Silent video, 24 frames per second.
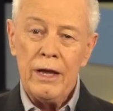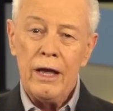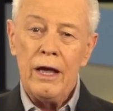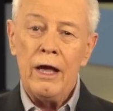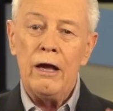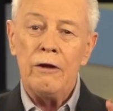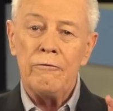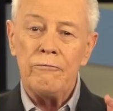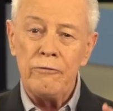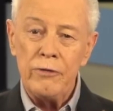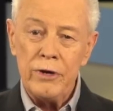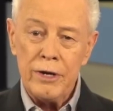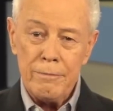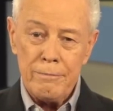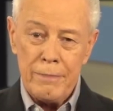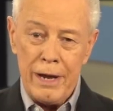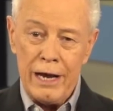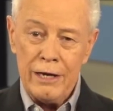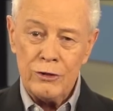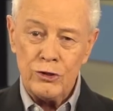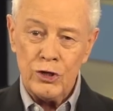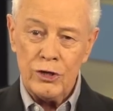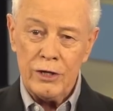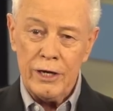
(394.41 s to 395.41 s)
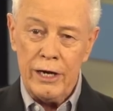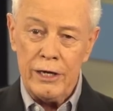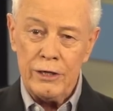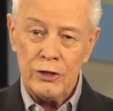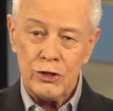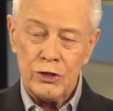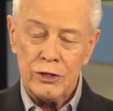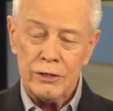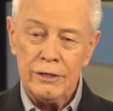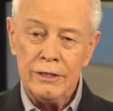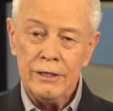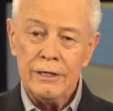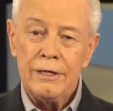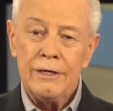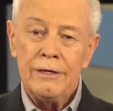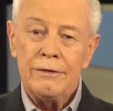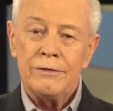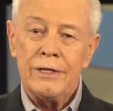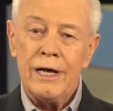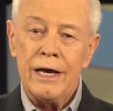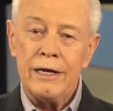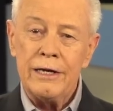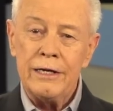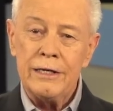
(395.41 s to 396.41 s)
every imagination
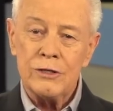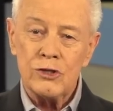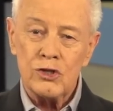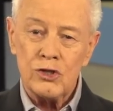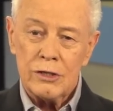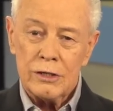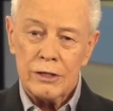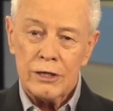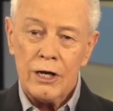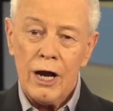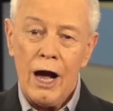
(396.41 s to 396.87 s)
that is